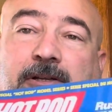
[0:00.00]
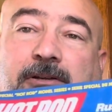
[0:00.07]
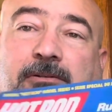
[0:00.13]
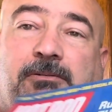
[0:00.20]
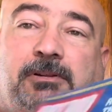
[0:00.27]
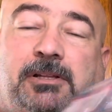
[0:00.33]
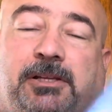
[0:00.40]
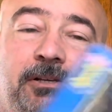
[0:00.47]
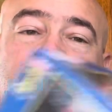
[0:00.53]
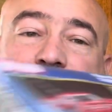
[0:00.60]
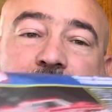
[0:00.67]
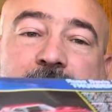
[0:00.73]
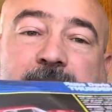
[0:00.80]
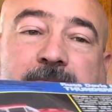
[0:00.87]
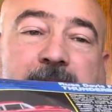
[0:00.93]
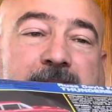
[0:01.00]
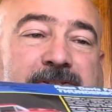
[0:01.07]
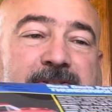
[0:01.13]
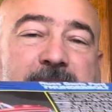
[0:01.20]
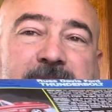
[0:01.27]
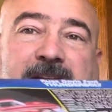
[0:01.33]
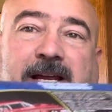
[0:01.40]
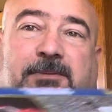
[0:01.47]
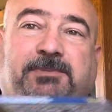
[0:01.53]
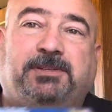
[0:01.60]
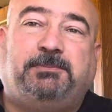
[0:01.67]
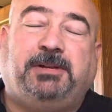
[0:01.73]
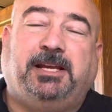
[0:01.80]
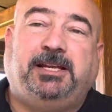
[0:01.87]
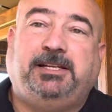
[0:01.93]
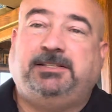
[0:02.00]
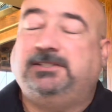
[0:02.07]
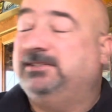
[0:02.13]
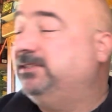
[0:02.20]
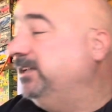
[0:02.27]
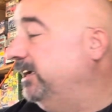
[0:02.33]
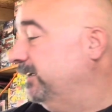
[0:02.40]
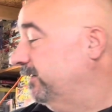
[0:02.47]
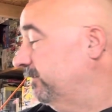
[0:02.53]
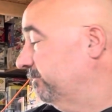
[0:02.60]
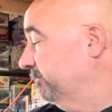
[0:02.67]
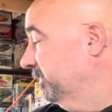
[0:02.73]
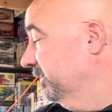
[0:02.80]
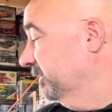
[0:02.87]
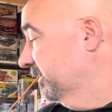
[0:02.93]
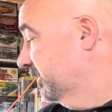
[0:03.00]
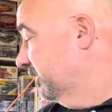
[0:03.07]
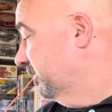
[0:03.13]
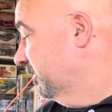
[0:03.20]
Really cool. Yeah, sometimes, I hate to say it, I don't mean to